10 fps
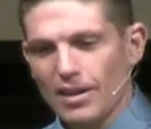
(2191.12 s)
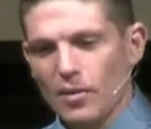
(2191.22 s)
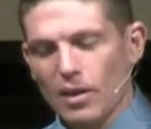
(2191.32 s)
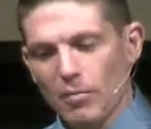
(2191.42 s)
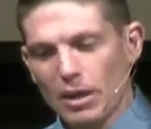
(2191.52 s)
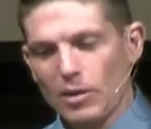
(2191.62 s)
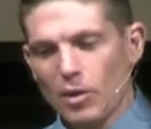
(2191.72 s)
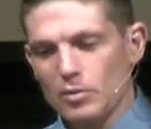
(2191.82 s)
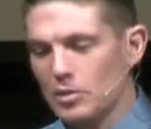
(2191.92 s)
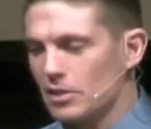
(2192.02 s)
Well, let me
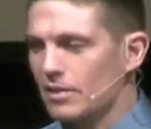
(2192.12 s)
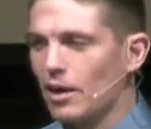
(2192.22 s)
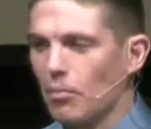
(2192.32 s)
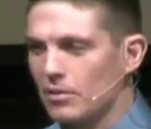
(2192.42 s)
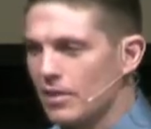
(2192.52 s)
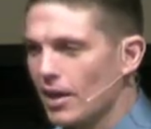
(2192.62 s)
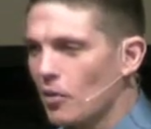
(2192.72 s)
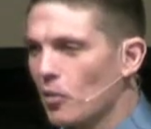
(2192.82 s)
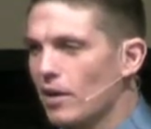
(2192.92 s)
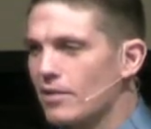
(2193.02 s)
close with just a couple
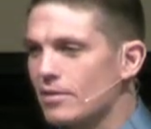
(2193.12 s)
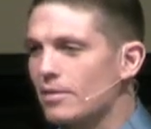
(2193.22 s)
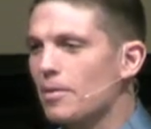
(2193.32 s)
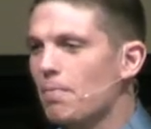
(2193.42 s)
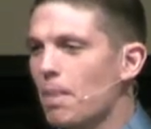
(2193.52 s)
takeaways.